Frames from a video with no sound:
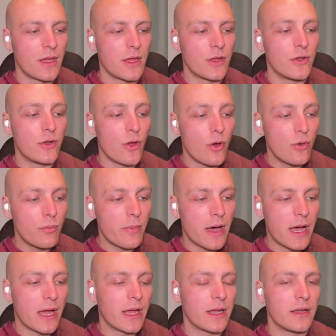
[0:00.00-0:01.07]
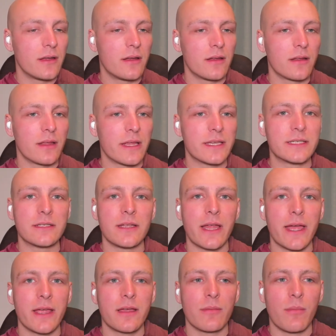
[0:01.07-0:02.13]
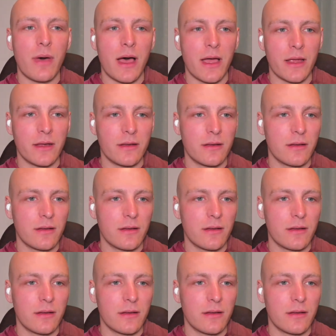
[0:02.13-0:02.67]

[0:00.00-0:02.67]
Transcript: No mind is like mind.